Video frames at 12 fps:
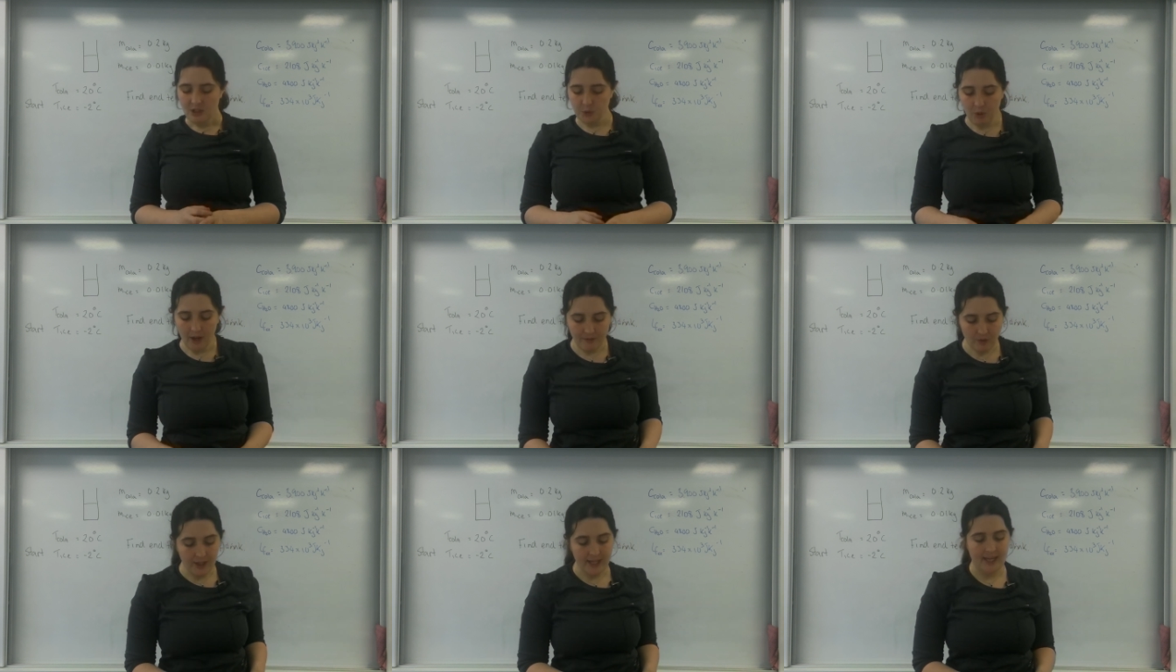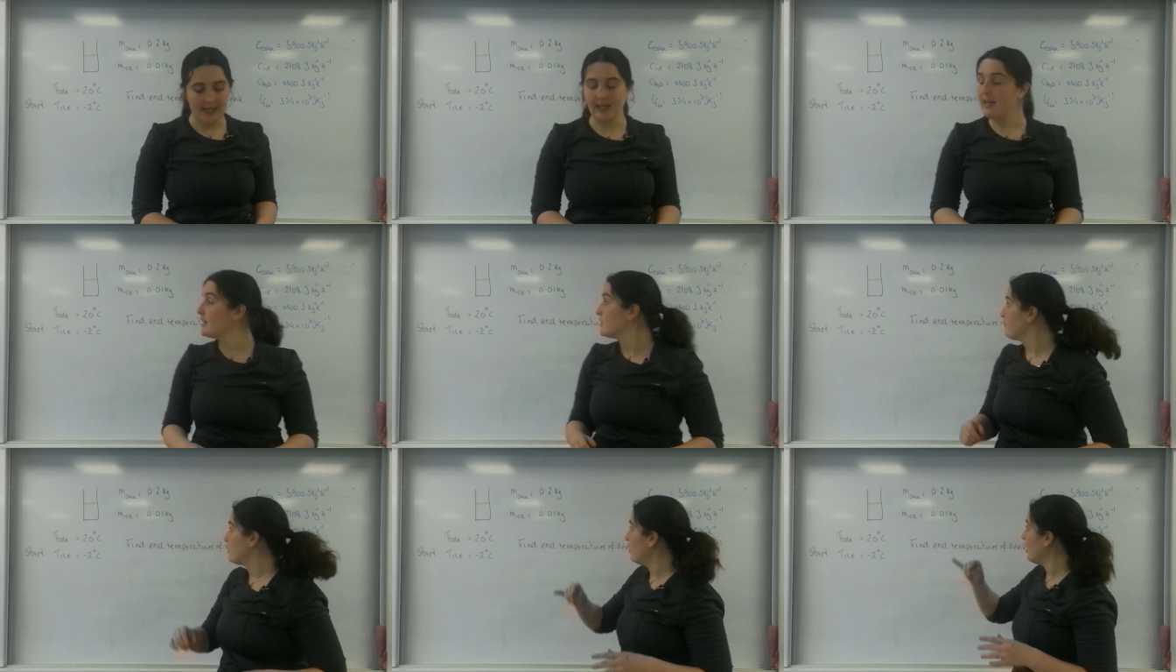So what I've got here is
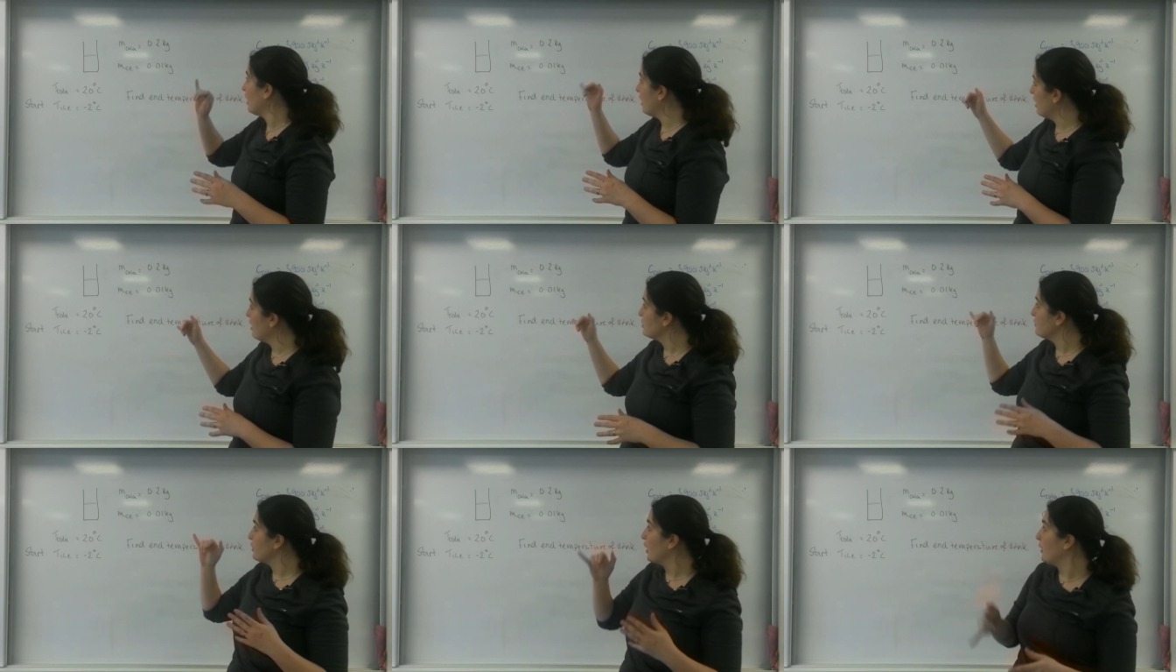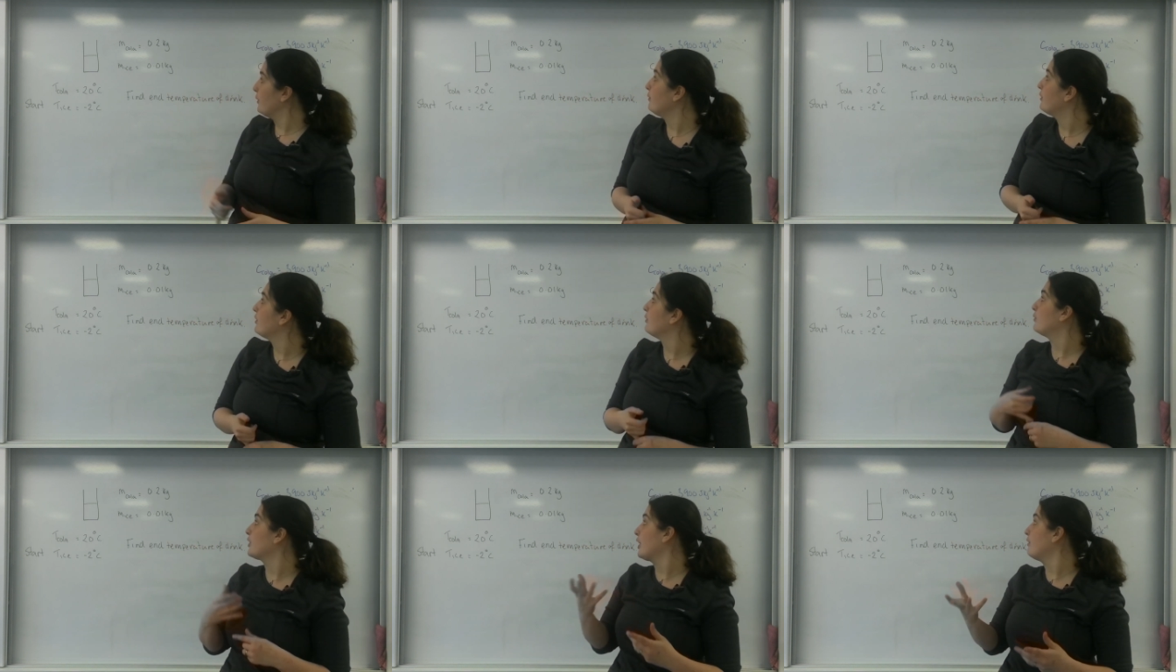I've got a glass of Coke
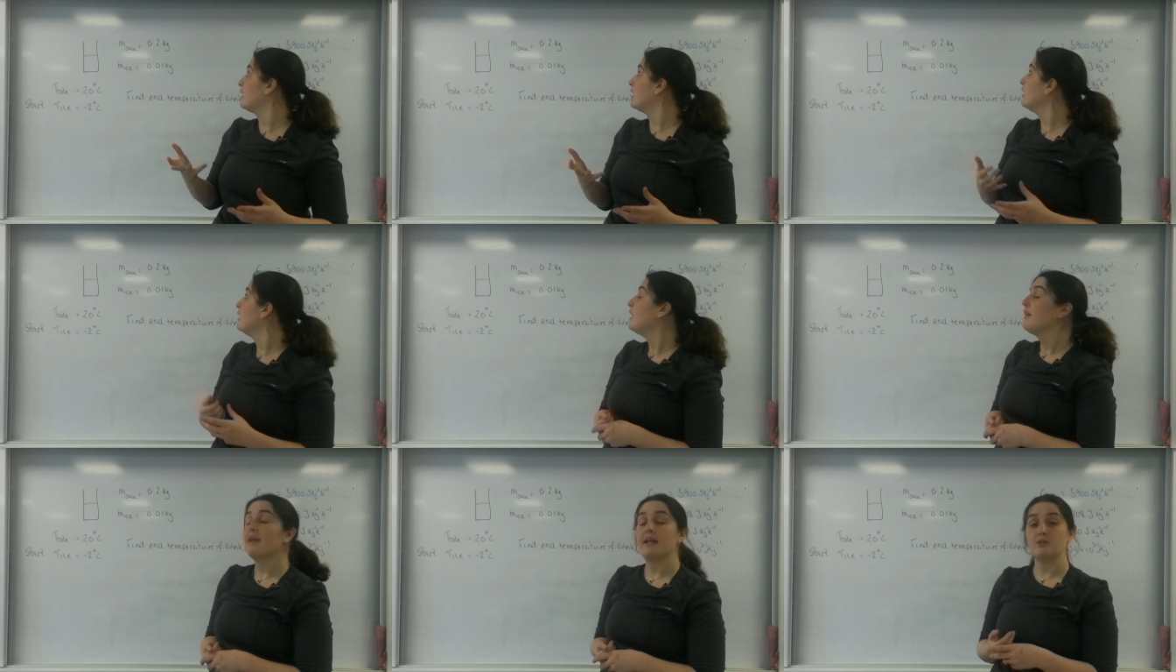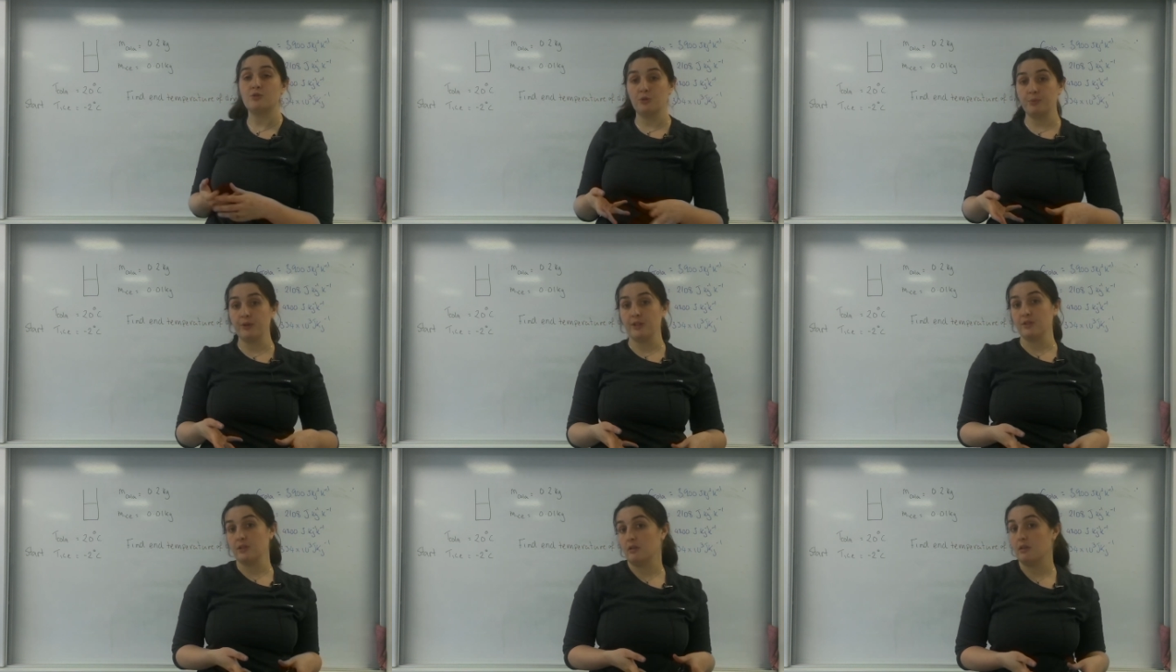or cola that is
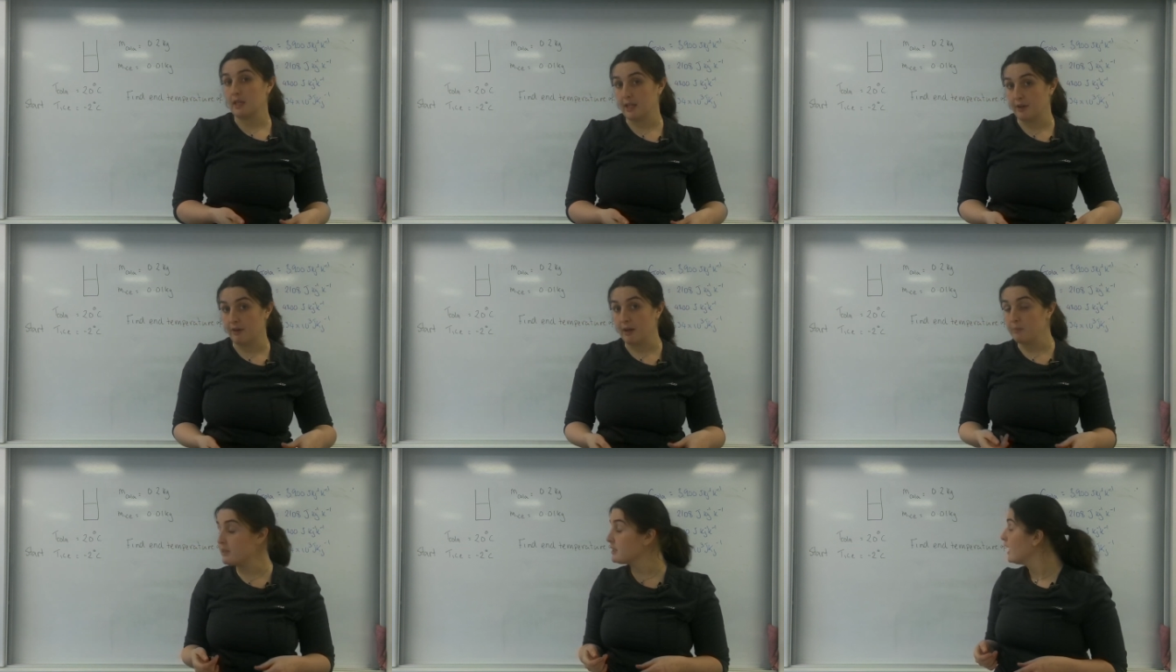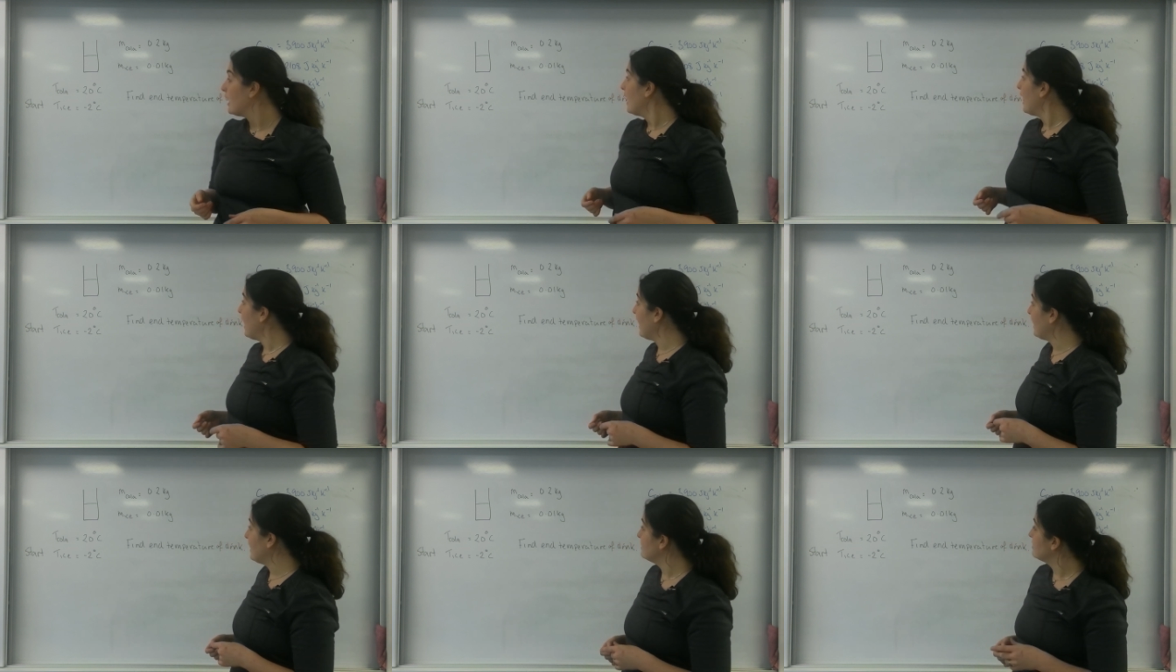0.2 kilograms
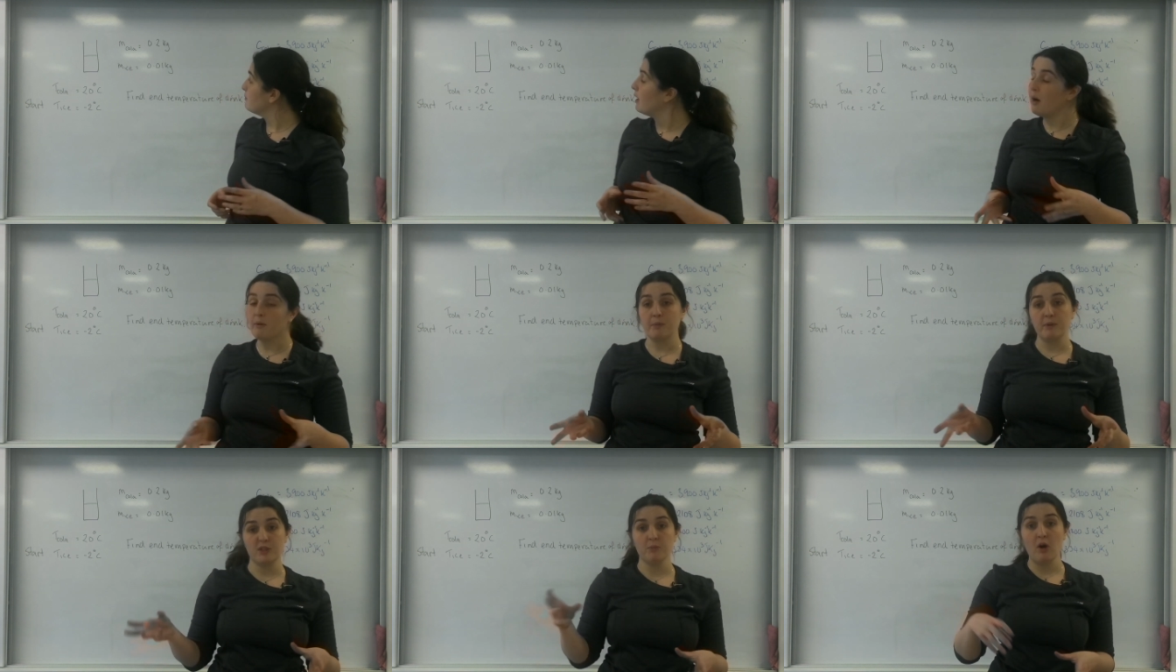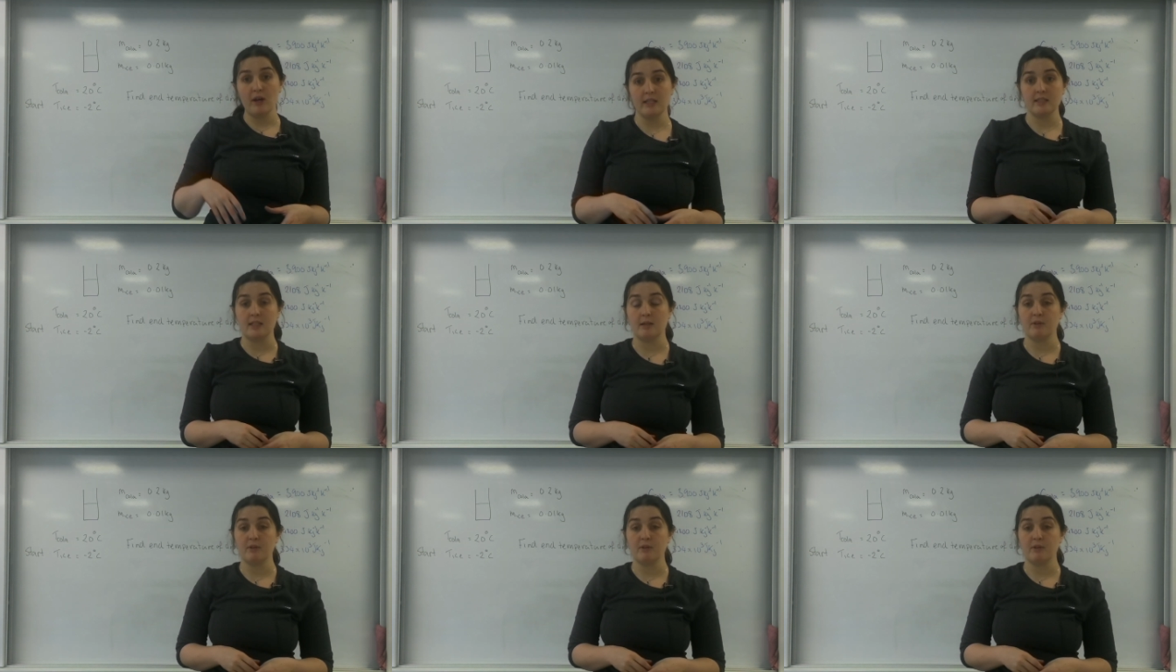and some, I'm going to put some ice in.